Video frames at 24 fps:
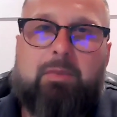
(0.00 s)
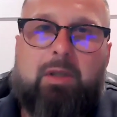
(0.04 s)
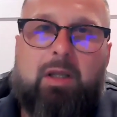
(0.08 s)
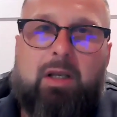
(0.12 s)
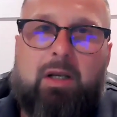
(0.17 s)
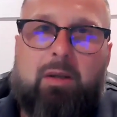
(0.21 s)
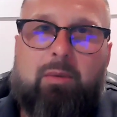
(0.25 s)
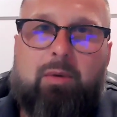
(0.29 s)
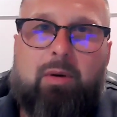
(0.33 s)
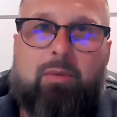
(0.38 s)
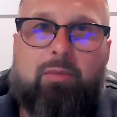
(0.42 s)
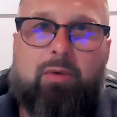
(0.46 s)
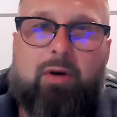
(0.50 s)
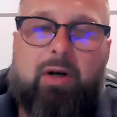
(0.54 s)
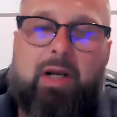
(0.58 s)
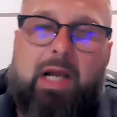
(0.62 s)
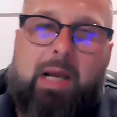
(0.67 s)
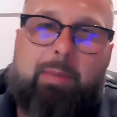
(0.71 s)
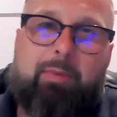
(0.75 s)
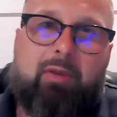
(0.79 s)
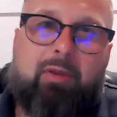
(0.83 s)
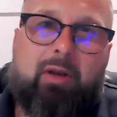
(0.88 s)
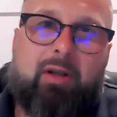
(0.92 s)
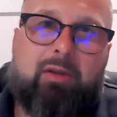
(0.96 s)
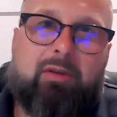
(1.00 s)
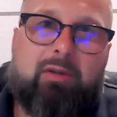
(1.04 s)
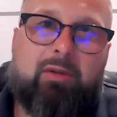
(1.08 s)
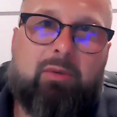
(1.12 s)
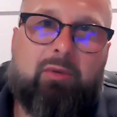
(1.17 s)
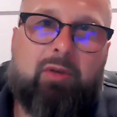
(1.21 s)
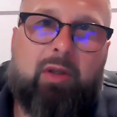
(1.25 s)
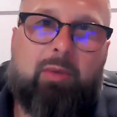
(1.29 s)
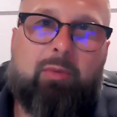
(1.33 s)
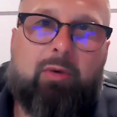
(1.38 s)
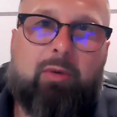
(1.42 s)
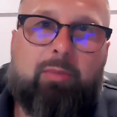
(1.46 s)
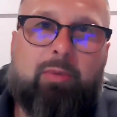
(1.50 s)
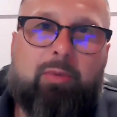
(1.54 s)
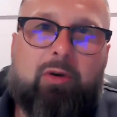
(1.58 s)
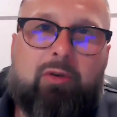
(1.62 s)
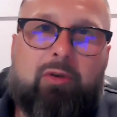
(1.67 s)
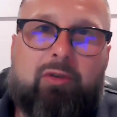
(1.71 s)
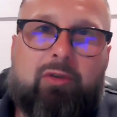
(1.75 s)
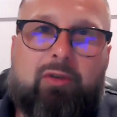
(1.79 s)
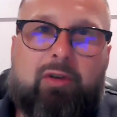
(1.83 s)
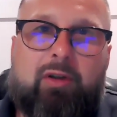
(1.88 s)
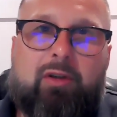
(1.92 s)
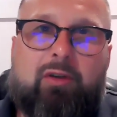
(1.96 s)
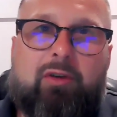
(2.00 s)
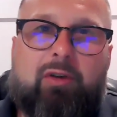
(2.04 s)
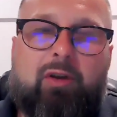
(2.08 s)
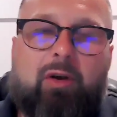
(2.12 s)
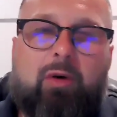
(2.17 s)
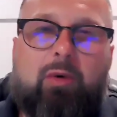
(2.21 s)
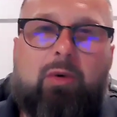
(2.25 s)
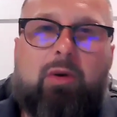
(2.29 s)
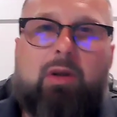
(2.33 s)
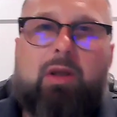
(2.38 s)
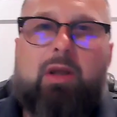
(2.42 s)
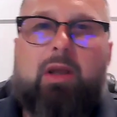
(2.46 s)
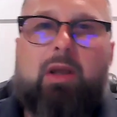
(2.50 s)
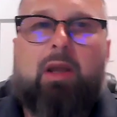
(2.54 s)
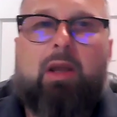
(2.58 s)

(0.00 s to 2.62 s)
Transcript: I'm very happy that I was able to purchase it. So,